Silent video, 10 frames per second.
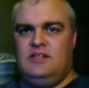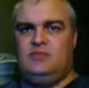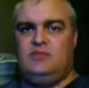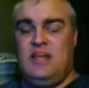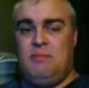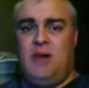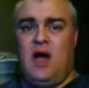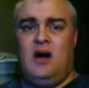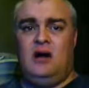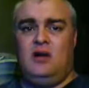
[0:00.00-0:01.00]
This was a
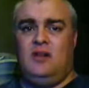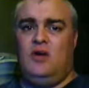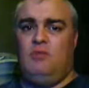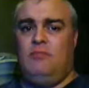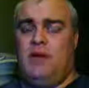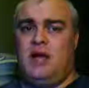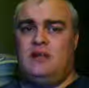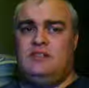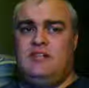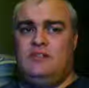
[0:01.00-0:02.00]
Pong clone
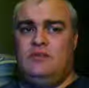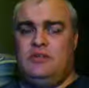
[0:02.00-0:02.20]
box that